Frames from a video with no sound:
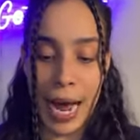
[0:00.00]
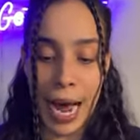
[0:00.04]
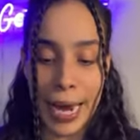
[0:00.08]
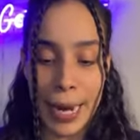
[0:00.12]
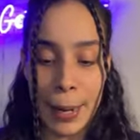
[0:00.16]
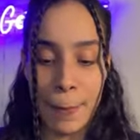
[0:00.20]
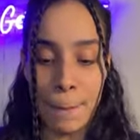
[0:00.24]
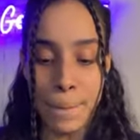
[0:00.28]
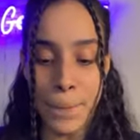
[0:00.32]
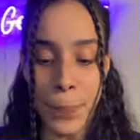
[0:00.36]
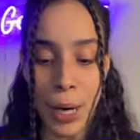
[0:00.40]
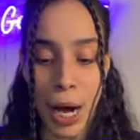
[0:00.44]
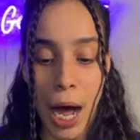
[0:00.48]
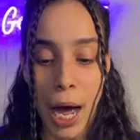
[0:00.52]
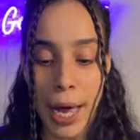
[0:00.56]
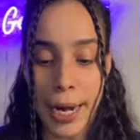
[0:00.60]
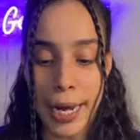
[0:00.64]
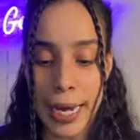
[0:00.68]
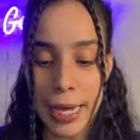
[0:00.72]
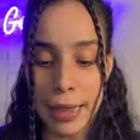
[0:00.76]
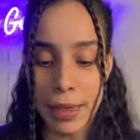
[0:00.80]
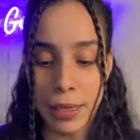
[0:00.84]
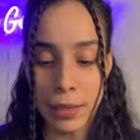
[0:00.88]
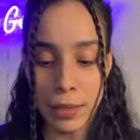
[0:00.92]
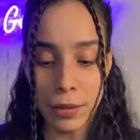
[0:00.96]
I
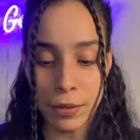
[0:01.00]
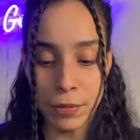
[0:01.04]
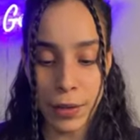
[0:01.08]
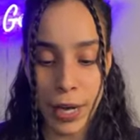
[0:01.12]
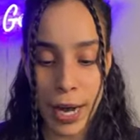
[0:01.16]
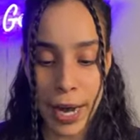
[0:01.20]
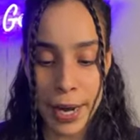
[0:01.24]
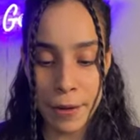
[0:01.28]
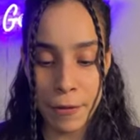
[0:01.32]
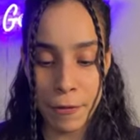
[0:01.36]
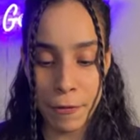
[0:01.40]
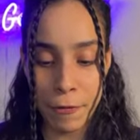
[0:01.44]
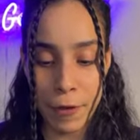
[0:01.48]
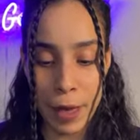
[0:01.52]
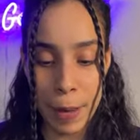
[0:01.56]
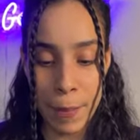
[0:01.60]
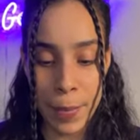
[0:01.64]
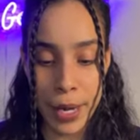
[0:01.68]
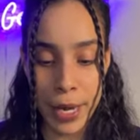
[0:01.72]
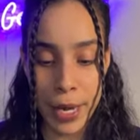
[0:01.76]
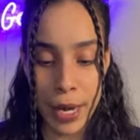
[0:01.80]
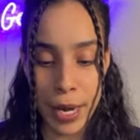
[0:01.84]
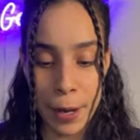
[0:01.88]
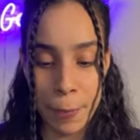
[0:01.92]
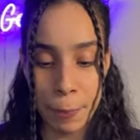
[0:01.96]
embody the divine
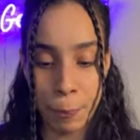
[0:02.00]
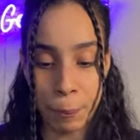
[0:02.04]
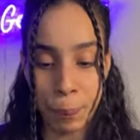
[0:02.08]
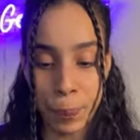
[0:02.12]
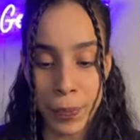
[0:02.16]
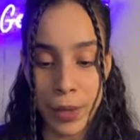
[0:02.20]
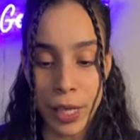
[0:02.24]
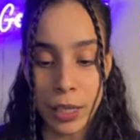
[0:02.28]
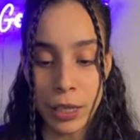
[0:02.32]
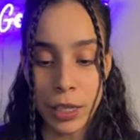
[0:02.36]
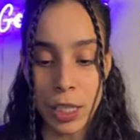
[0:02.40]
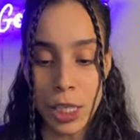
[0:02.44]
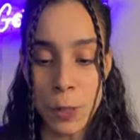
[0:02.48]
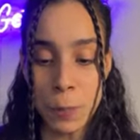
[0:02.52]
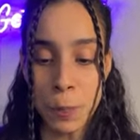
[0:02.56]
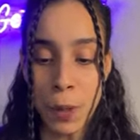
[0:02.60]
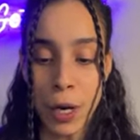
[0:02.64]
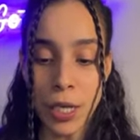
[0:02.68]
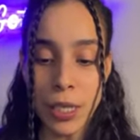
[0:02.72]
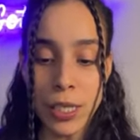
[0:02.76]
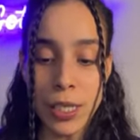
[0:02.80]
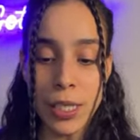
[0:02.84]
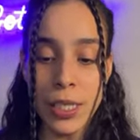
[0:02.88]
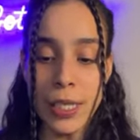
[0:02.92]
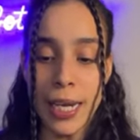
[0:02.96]
feminine. This
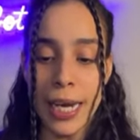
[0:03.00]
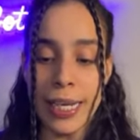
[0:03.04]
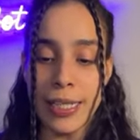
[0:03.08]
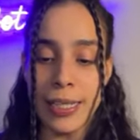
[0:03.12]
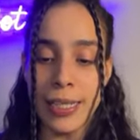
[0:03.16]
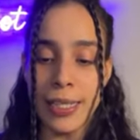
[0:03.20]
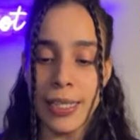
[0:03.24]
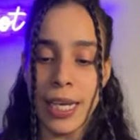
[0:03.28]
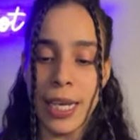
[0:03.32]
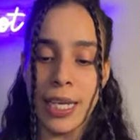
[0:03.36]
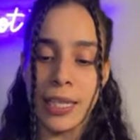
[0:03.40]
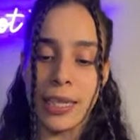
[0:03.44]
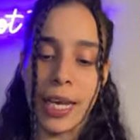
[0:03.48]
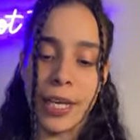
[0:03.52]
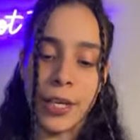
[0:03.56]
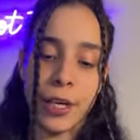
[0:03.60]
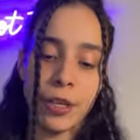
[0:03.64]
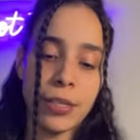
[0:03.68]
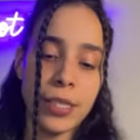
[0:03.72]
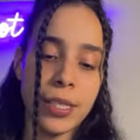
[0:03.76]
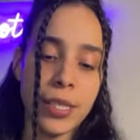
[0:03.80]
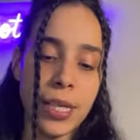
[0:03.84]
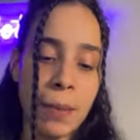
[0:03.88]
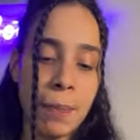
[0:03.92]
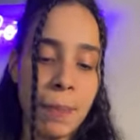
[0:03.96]
person has seen that you're
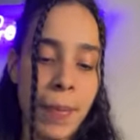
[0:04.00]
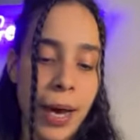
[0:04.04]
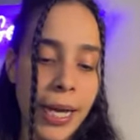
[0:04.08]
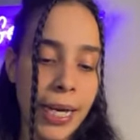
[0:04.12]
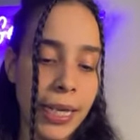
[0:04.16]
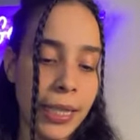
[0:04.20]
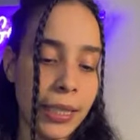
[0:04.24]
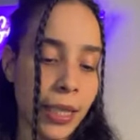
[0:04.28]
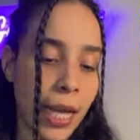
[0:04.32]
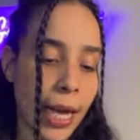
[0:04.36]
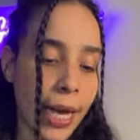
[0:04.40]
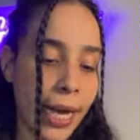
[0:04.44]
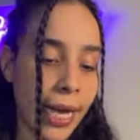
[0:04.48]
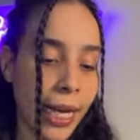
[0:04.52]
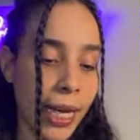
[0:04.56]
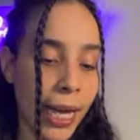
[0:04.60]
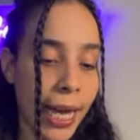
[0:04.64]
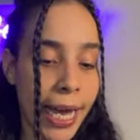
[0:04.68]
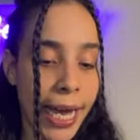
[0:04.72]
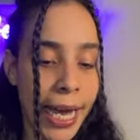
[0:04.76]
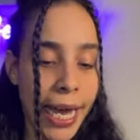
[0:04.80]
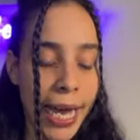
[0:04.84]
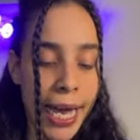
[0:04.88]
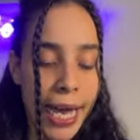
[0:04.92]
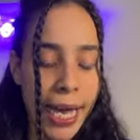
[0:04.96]
somebody, like,
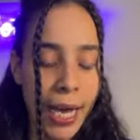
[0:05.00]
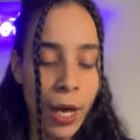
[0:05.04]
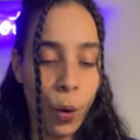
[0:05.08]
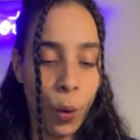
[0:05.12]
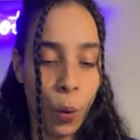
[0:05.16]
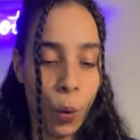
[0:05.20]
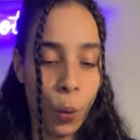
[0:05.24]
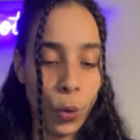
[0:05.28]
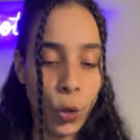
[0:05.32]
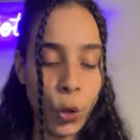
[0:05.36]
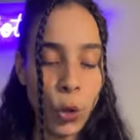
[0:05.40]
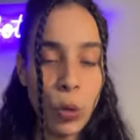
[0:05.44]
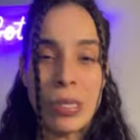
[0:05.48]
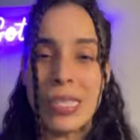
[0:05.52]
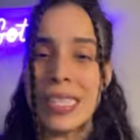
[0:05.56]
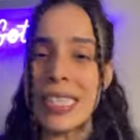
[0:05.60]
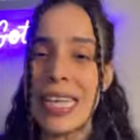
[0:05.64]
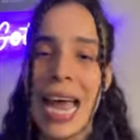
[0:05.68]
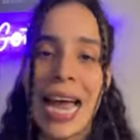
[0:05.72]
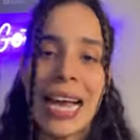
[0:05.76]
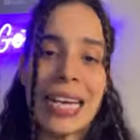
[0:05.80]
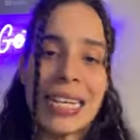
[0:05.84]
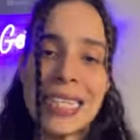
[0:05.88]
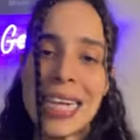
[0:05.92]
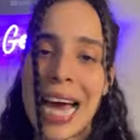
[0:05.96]
you
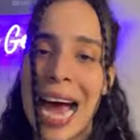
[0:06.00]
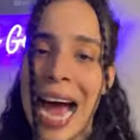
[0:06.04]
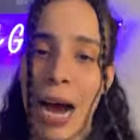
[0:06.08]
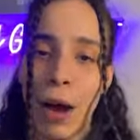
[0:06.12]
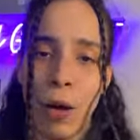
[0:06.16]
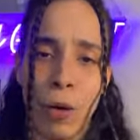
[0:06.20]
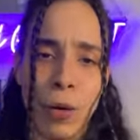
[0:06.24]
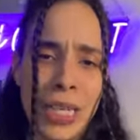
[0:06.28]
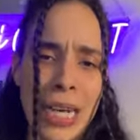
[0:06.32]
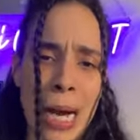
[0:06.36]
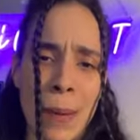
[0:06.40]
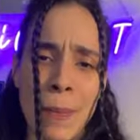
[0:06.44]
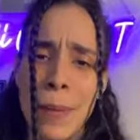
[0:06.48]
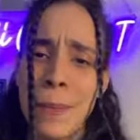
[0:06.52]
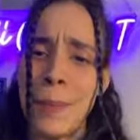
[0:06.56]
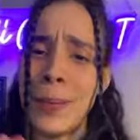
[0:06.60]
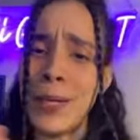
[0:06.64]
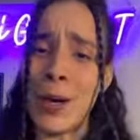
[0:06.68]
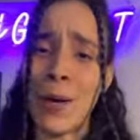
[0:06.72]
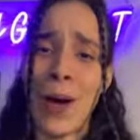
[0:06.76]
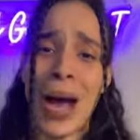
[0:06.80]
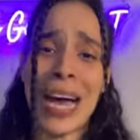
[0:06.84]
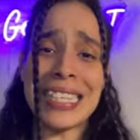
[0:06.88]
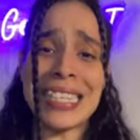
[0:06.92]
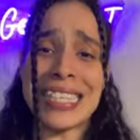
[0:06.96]
stand out. Comment
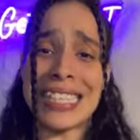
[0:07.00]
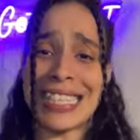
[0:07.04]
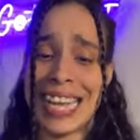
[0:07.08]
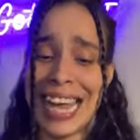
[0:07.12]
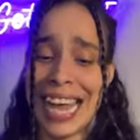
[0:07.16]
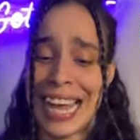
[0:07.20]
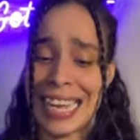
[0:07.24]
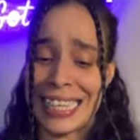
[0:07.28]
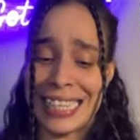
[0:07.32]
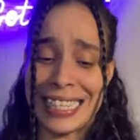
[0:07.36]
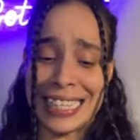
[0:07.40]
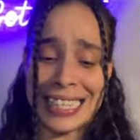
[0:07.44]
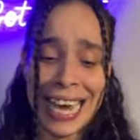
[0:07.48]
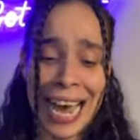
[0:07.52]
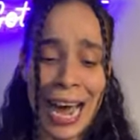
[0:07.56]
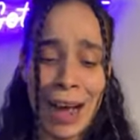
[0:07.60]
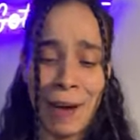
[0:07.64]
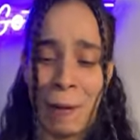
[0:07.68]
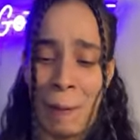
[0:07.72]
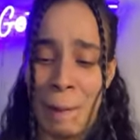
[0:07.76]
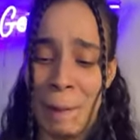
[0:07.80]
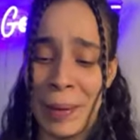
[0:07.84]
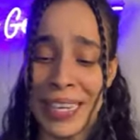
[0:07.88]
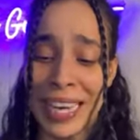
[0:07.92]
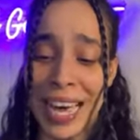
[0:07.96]
below, I stand
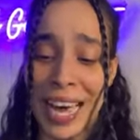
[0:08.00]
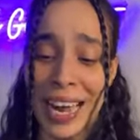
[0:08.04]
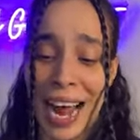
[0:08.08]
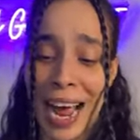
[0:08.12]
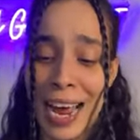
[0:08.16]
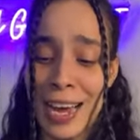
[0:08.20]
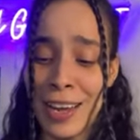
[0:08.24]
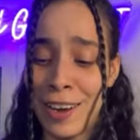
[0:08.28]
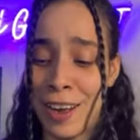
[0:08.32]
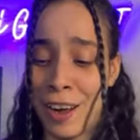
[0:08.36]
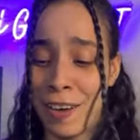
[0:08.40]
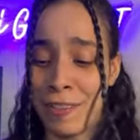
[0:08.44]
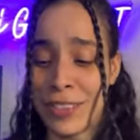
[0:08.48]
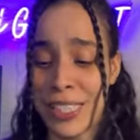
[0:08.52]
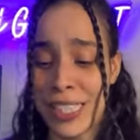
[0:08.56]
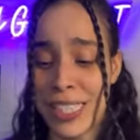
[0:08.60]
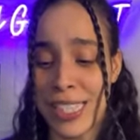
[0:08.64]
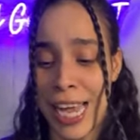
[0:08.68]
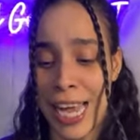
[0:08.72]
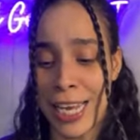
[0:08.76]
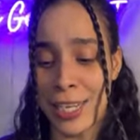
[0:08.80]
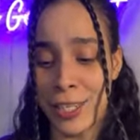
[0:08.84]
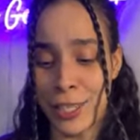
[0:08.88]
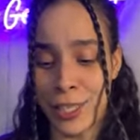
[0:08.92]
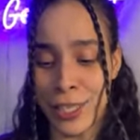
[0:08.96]
out. Oh my God, I love this
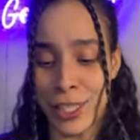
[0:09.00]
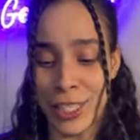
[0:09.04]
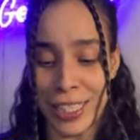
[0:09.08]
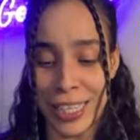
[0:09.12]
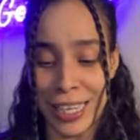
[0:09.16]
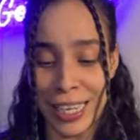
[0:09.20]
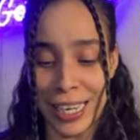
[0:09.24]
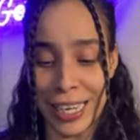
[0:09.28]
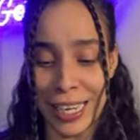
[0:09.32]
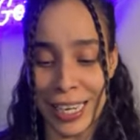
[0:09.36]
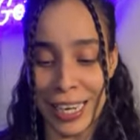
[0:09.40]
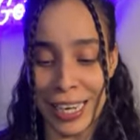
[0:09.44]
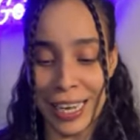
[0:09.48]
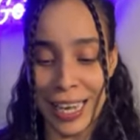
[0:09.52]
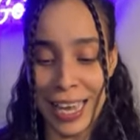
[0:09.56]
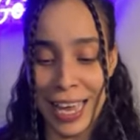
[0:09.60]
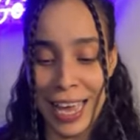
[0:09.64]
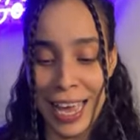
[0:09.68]
energy.